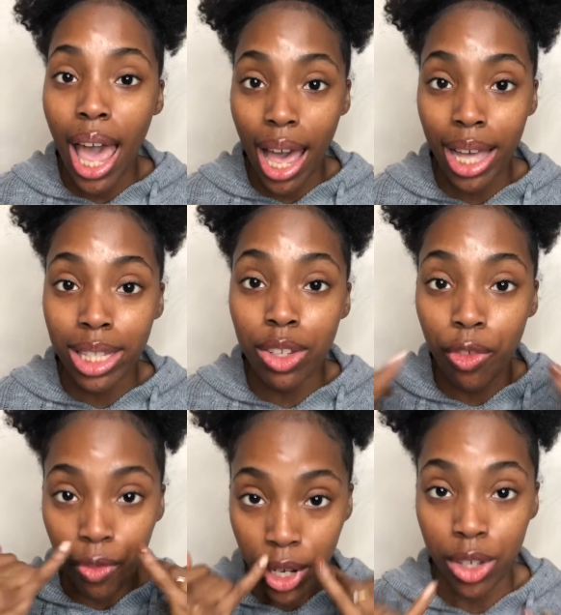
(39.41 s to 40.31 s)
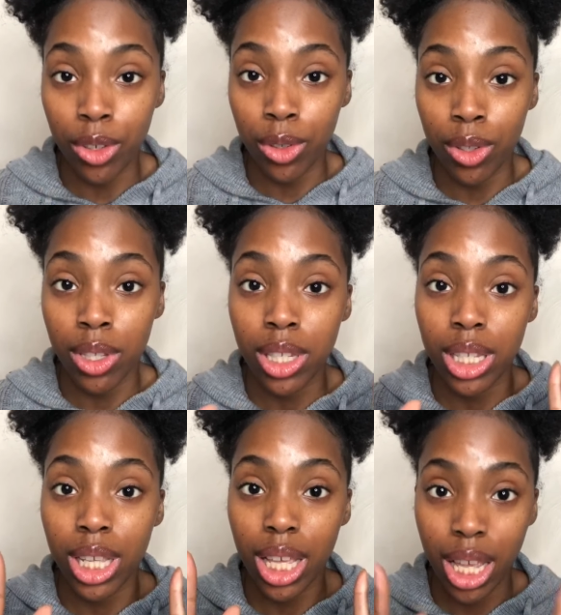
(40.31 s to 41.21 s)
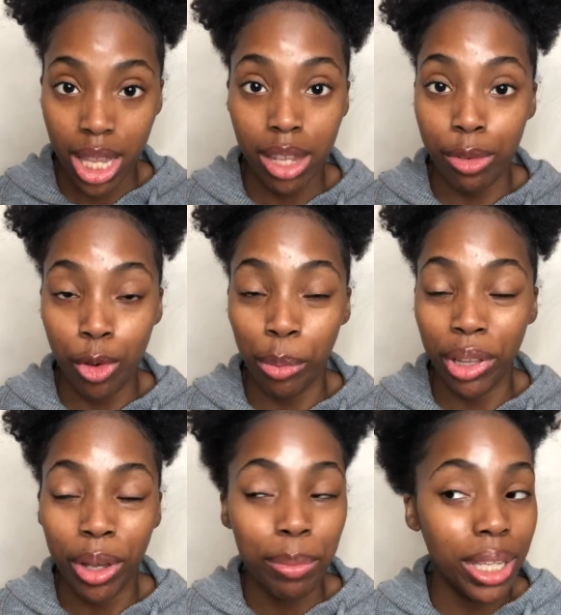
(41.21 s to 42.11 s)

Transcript: and wrinkles in their formula